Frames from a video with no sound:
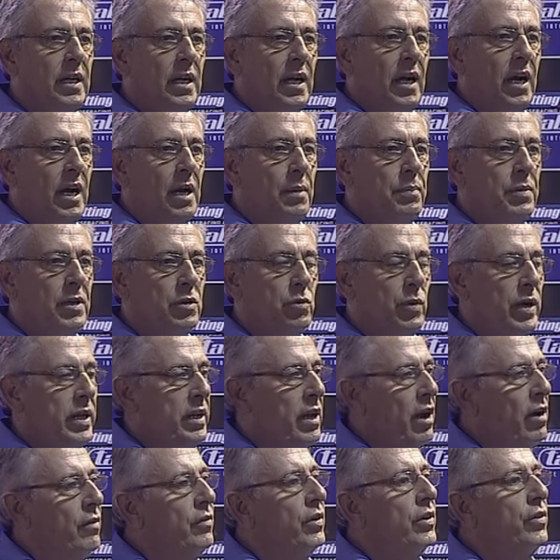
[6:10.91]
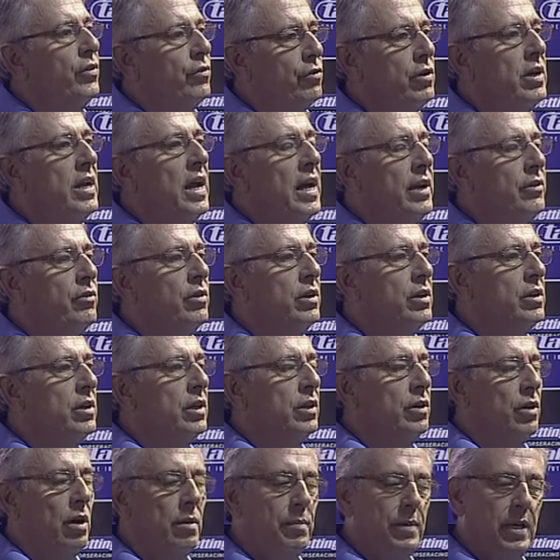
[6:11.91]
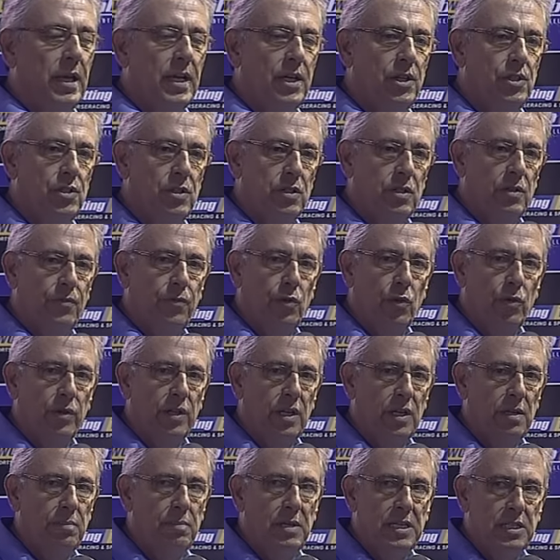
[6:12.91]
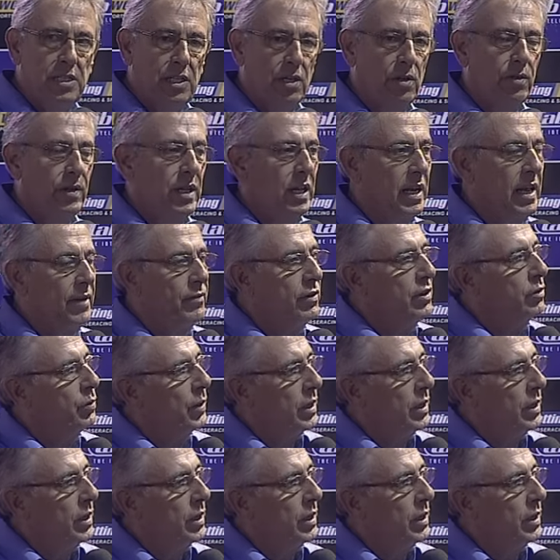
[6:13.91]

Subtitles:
but we had over 300 nominations for the meeting on the 11th.